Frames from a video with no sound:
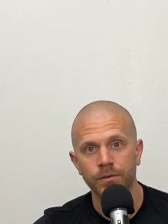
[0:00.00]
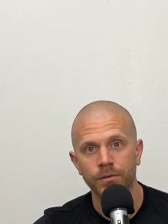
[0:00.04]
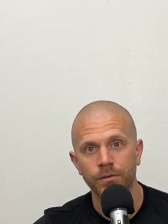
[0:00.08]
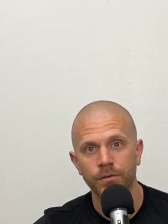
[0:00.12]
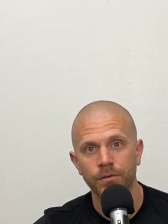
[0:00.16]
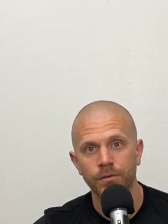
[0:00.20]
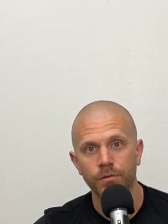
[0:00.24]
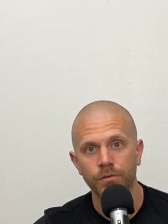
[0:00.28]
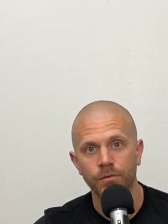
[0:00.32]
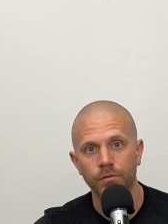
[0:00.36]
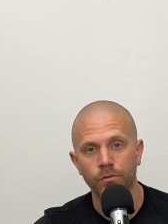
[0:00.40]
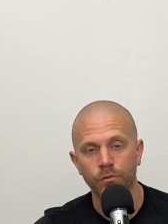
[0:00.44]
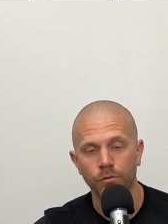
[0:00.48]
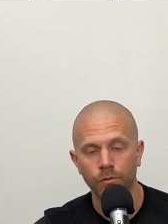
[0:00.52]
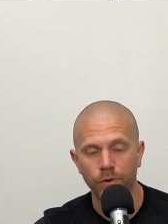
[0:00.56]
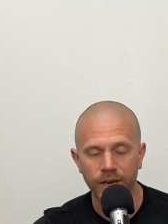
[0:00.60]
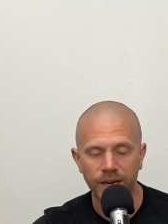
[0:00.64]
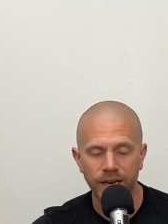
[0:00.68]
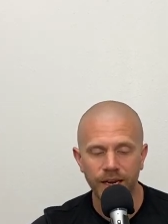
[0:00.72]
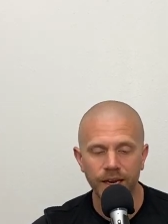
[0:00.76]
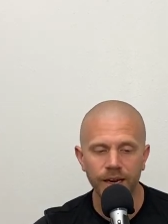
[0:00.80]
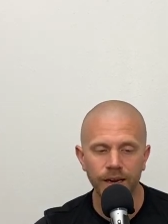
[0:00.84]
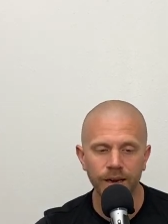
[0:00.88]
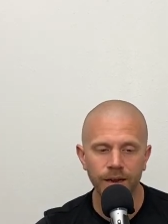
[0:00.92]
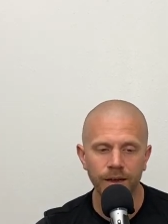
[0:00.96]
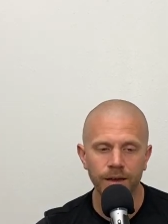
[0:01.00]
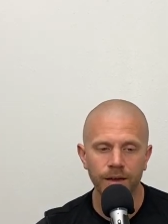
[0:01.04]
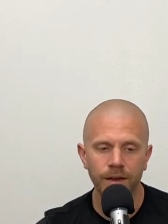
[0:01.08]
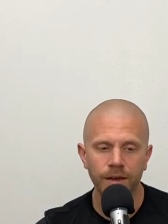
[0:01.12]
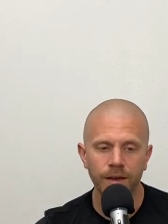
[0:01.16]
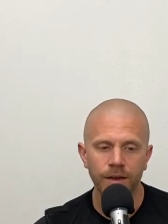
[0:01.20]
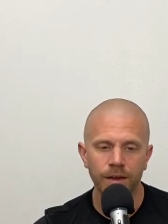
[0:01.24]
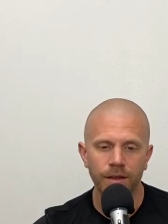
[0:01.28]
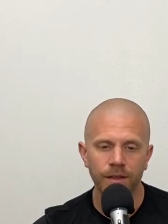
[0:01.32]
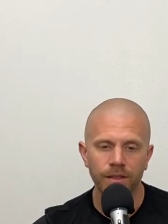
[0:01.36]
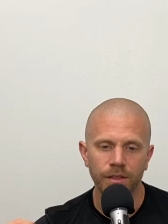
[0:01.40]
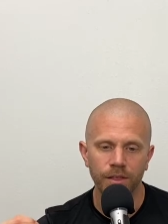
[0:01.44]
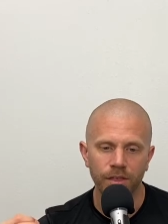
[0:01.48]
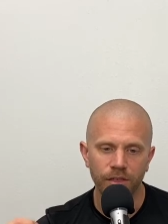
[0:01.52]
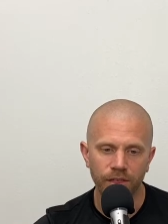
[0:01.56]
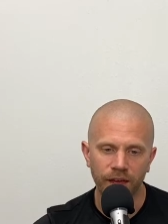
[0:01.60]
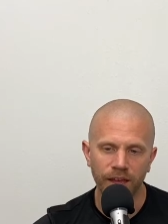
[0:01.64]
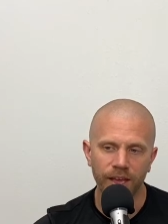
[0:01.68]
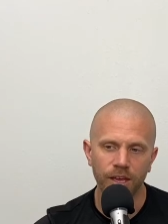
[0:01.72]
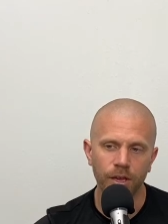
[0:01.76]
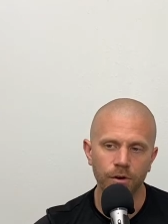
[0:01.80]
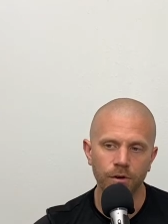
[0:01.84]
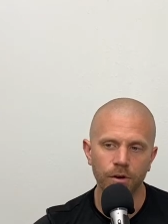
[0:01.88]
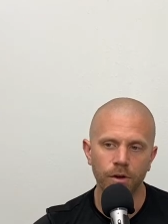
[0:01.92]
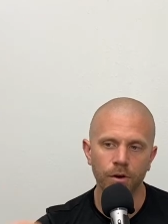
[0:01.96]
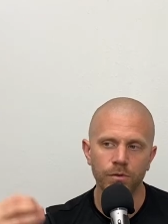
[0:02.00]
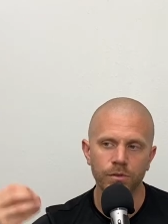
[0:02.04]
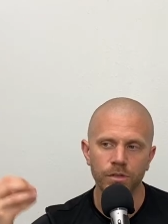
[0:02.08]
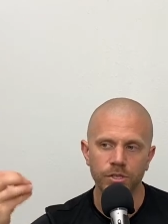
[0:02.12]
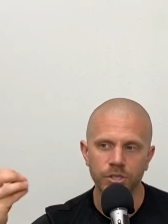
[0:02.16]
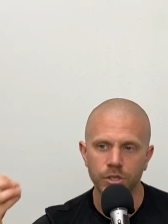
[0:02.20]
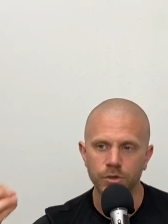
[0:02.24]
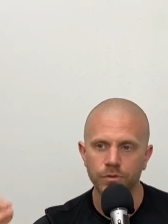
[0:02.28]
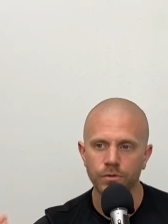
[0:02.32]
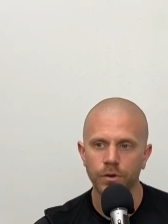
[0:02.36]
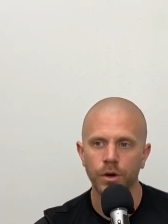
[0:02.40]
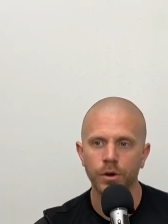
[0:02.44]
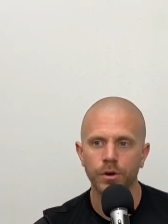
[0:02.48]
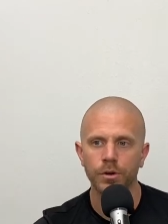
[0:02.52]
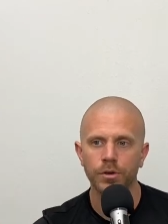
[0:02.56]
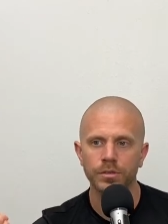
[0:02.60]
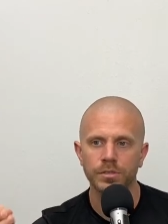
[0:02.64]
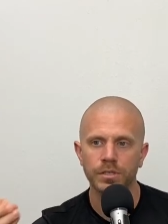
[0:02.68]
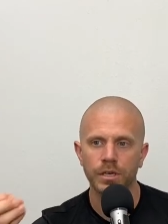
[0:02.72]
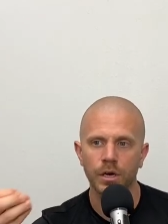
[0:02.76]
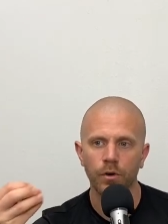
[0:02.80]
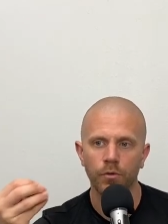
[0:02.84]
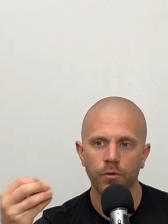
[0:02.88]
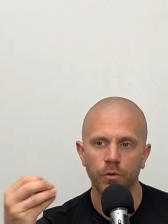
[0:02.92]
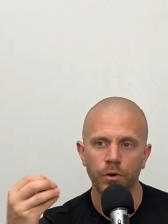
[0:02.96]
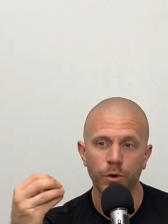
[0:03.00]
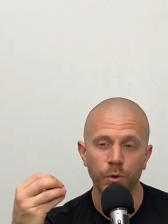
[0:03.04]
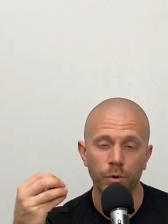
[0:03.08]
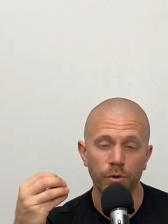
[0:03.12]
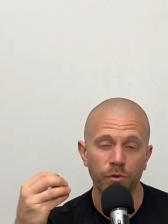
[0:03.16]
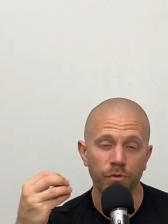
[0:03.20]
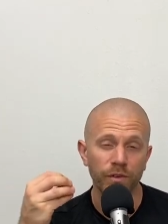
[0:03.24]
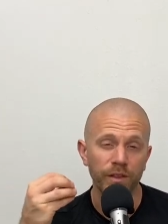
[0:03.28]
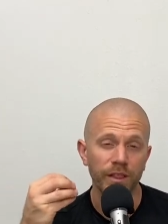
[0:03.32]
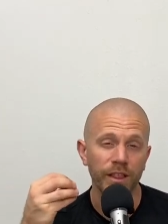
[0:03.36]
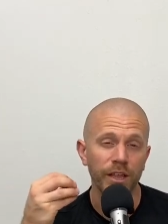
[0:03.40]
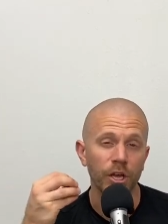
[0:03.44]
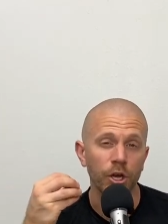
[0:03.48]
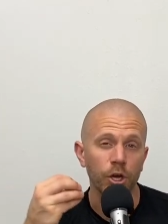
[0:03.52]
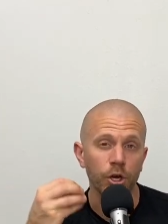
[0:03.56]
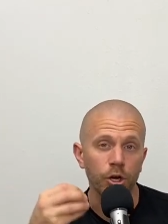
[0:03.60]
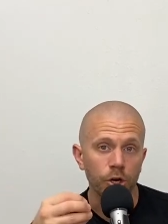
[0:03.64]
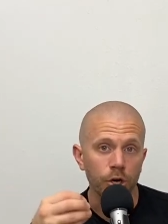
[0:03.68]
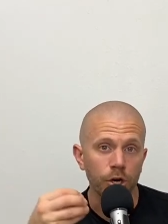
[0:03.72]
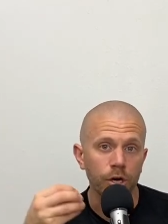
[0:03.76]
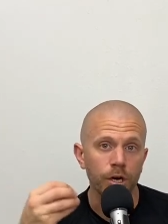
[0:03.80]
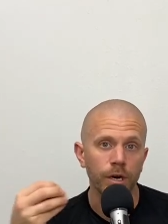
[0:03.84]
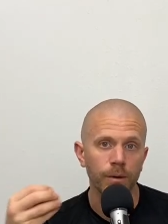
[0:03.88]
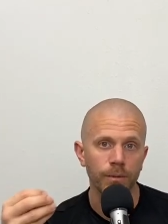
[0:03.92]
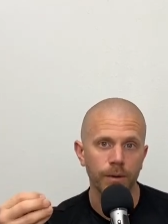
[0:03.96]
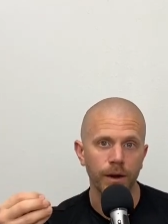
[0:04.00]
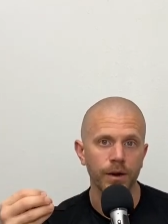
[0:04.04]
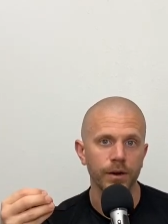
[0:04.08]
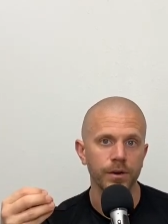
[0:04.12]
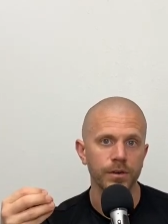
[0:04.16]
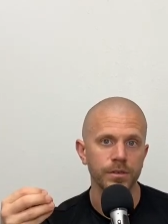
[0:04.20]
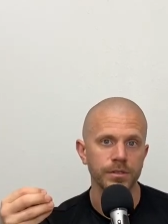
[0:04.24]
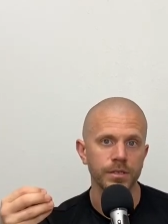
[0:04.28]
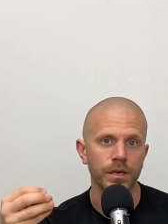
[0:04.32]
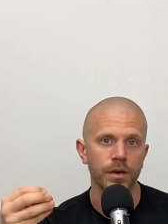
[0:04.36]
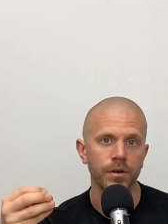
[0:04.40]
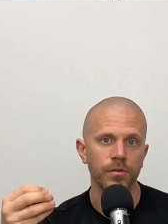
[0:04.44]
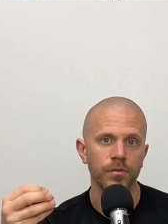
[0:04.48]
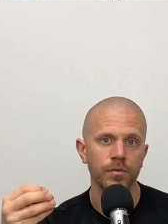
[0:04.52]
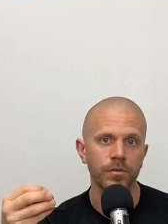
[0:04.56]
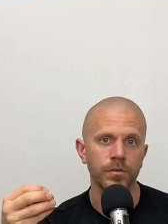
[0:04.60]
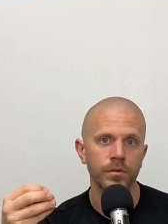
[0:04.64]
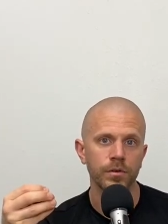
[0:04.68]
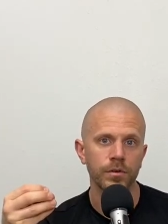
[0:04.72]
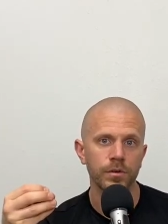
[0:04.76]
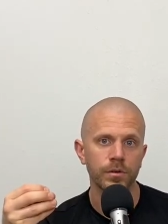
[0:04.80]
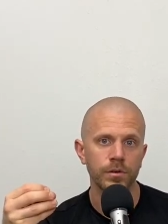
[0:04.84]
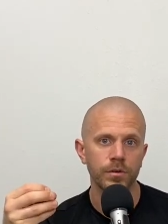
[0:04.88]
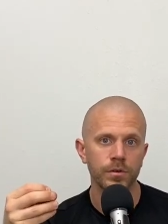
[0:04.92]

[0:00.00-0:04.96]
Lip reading: Read the thank you note that you wrote yourself when you were feeling good about yourself.